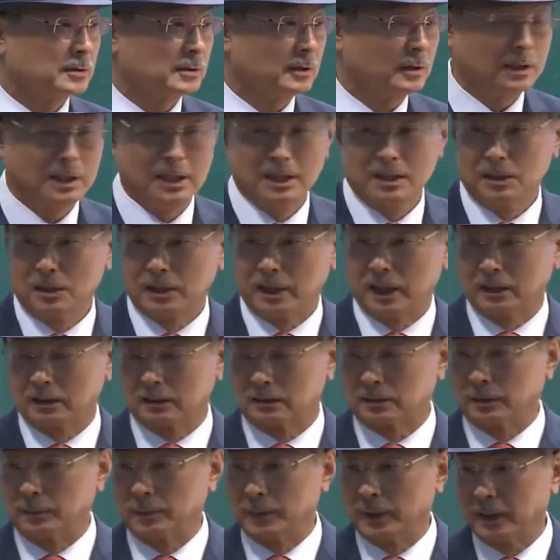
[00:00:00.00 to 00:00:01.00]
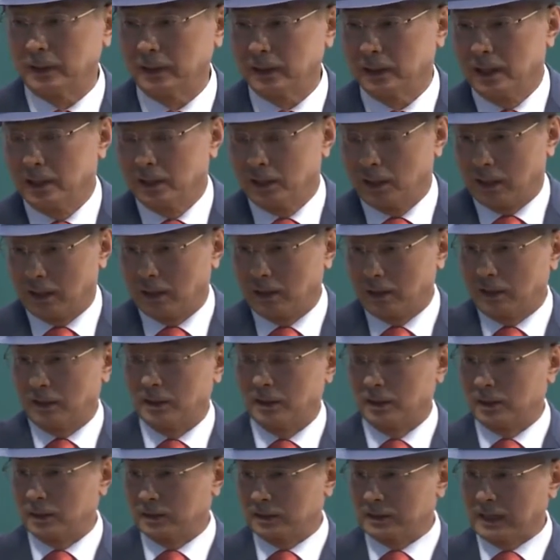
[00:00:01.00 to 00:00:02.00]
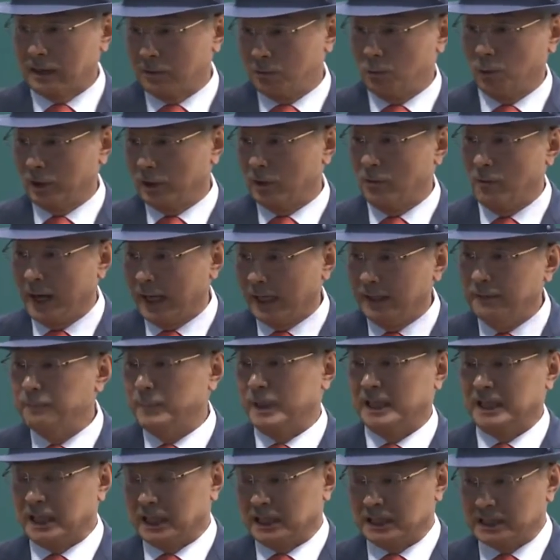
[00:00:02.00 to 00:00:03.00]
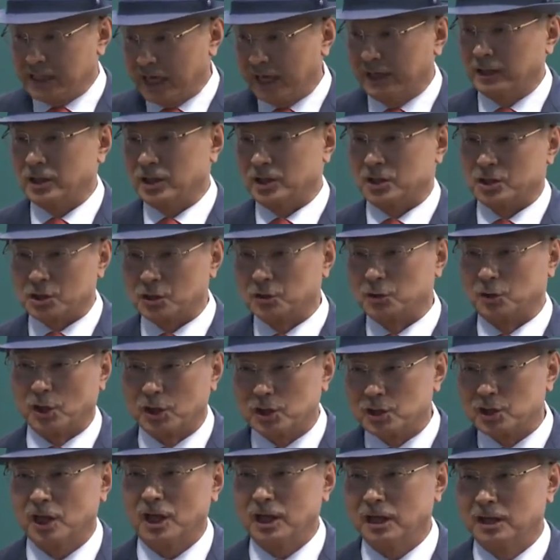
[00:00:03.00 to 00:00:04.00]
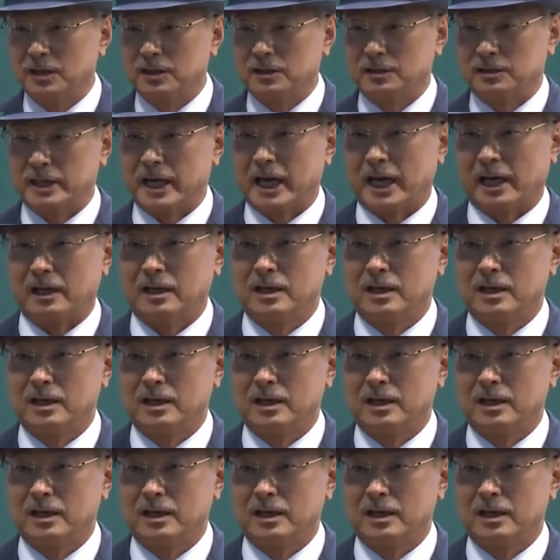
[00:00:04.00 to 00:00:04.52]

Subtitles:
where consumers can buy better products at cheaper prices.